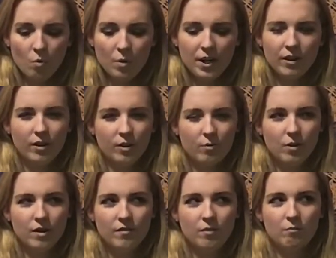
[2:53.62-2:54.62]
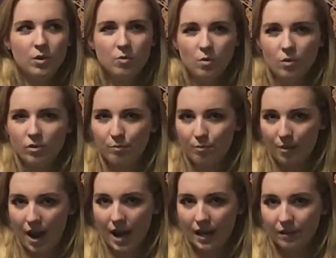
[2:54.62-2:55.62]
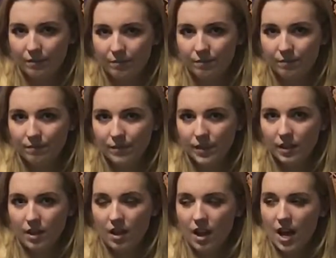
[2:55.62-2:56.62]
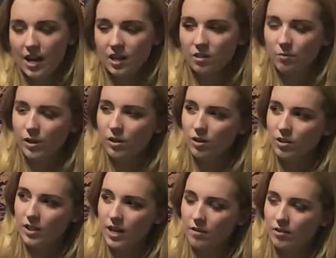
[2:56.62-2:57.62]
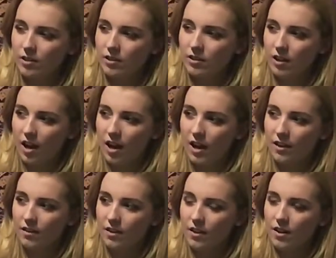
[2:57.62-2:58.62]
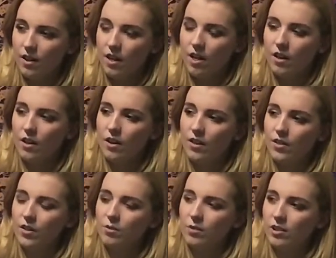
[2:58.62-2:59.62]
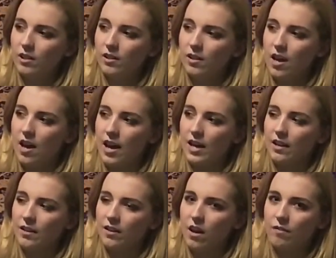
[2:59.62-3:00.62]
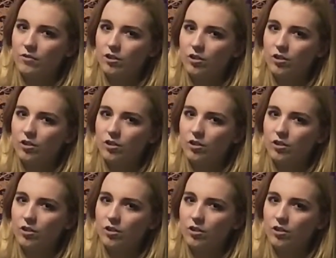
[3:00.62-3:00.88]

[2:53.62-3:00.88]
we heard one of the mules bray, and as we looked out to the side, there was a line of